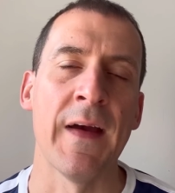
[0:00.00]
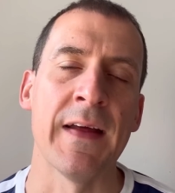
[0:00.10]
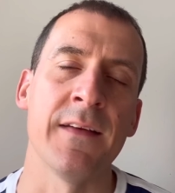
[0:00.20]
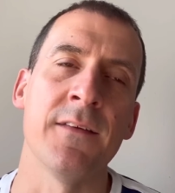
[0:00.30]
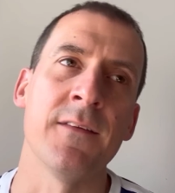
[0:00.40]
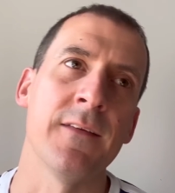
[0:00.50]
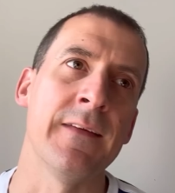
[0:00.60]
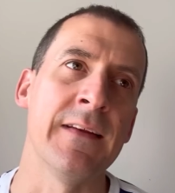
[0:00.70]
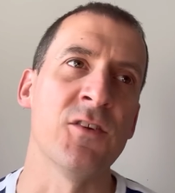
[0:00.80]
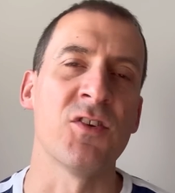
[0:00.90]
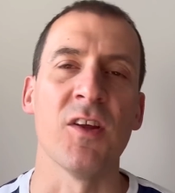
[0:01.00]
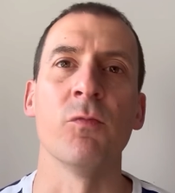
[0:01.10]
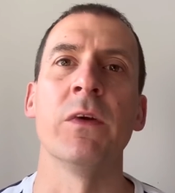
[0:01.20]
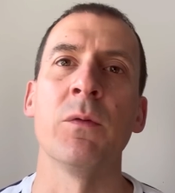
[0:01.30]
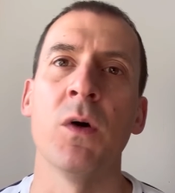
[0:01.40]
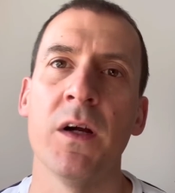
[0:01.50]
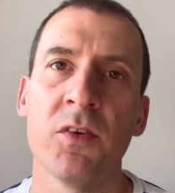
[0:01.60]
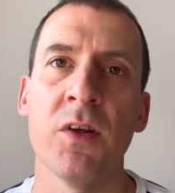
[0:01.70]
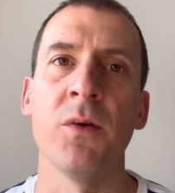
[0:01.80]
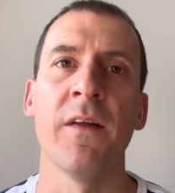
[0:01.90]
And it just doesn't really work.
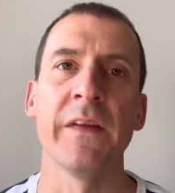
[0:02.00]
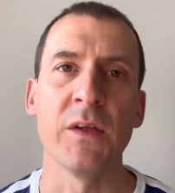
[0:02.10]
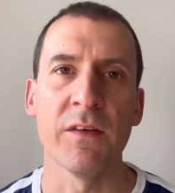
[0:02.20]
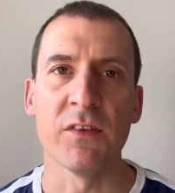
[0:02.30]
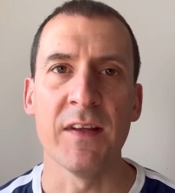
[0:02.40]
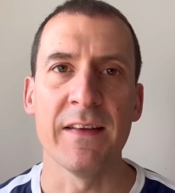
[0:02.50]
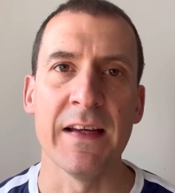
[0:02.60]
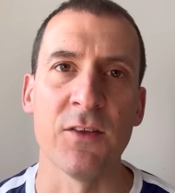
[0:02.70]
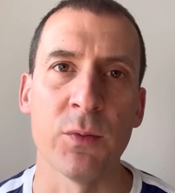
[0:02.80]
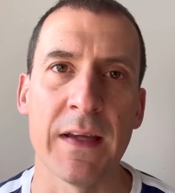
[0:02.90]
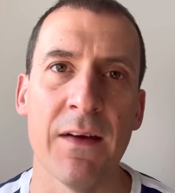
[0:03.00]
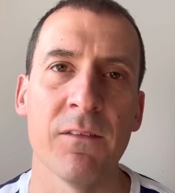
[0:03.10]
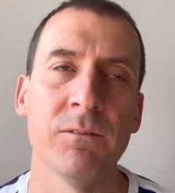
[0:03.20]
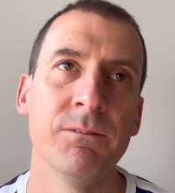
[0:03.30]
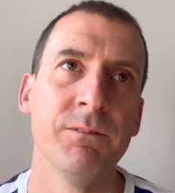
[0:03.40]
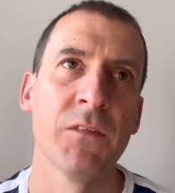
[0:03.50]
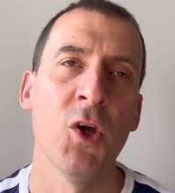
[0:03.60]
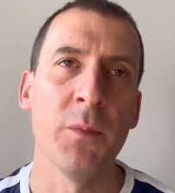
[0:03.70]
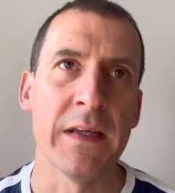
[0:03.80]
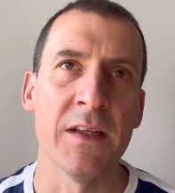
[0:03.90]
So I think you have to take that into account,
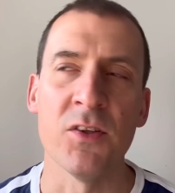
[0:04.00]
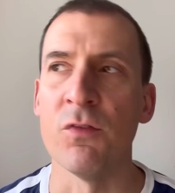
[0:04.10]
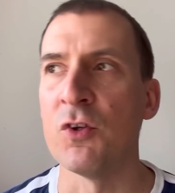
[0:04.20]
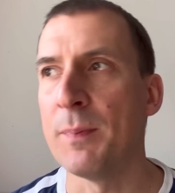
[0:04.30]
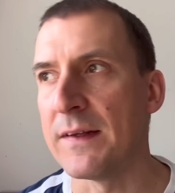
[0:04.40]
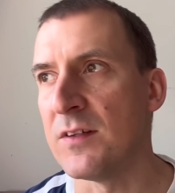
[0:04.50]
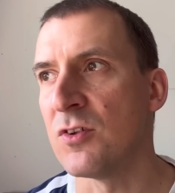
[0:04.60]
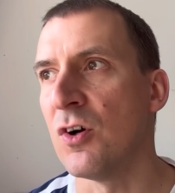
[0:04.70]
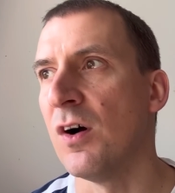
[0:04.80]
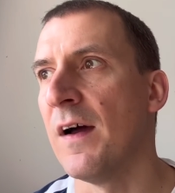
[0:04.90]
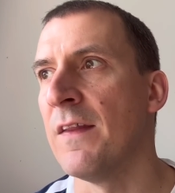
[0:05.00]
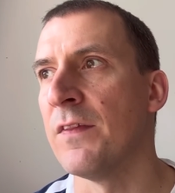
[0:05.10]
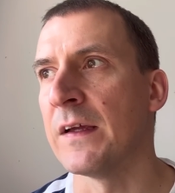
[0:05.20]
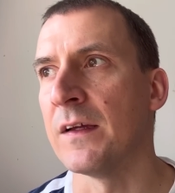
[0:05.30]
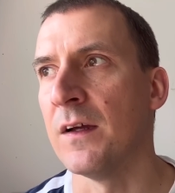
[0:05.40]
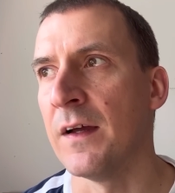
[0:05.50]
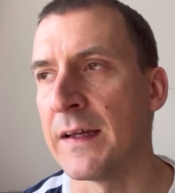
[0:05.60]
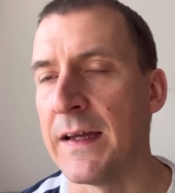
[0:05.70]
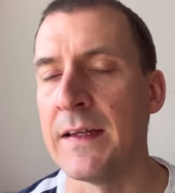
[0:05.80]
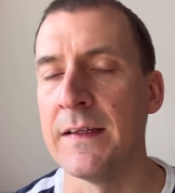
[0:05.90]
who he is, the respect he's got, and think,
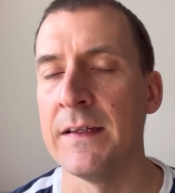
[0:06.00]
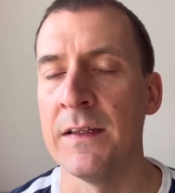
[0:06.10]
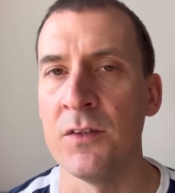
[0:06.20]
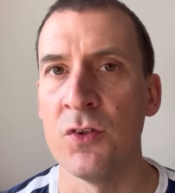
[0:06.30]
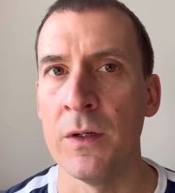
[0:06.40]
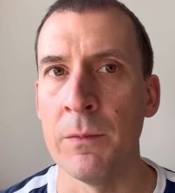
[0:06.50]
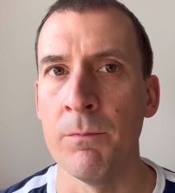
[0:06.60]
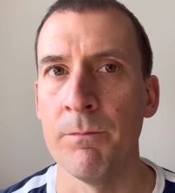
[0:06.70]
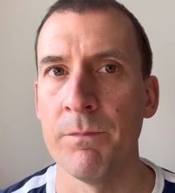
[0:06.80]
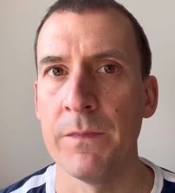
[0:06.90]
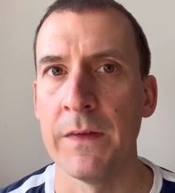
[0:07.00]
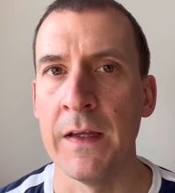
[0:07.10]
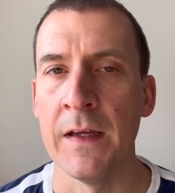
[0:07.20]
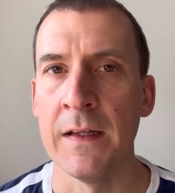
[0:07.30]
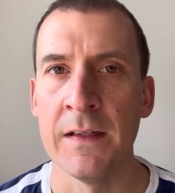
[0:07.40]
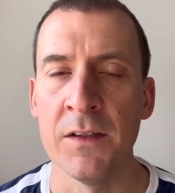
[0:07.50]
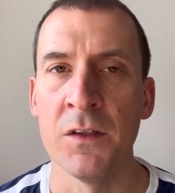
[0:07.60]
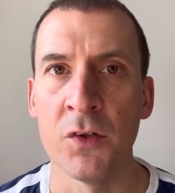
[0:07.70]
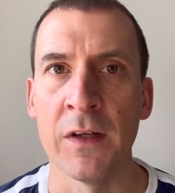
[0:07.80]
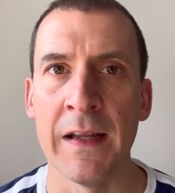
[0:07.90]
okay, it's time that
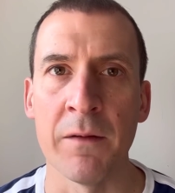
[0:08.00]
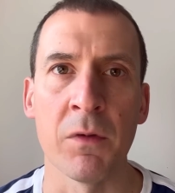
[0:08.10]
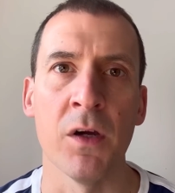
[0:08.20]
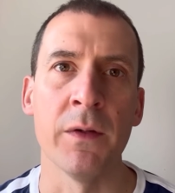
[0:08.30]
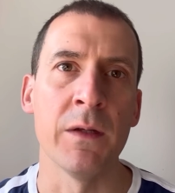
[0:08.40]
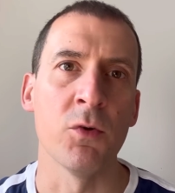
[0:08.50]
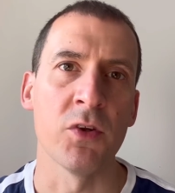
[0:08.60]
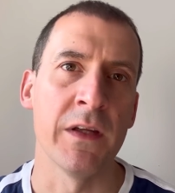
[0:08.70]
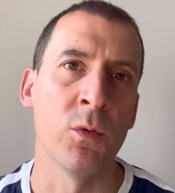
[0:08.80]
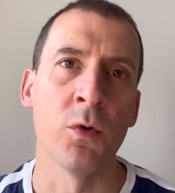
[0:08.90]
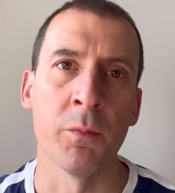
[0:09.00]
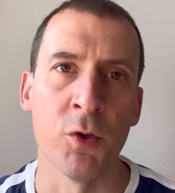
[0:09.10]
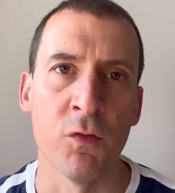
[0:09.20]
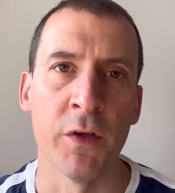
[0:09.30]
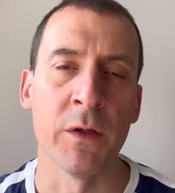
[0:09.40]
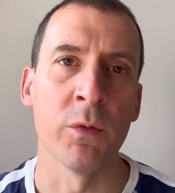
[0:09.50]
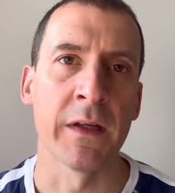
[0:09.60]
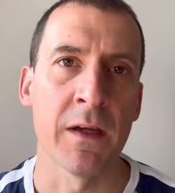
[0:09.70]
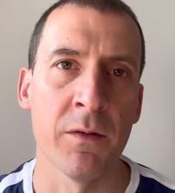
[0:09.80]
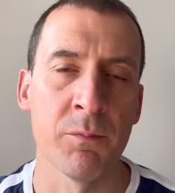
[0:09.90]
you've got to let him go. He'll want to move on. He'll want to
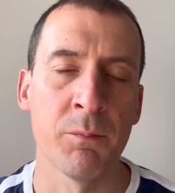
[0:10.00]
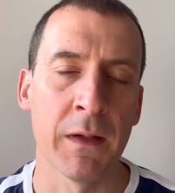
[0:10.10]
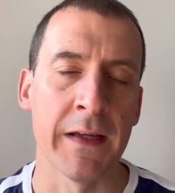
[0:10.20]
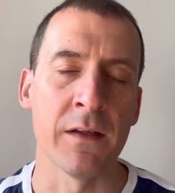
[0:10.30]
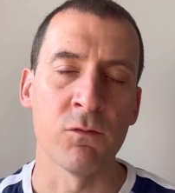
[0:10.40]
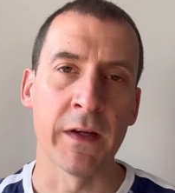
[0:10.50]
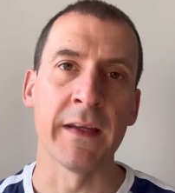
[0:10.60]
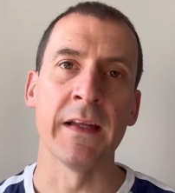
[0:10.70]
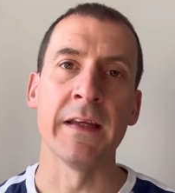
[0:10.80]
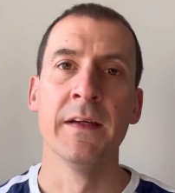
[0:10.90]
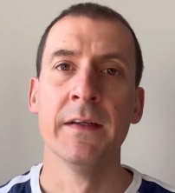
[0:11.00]
get play regularly.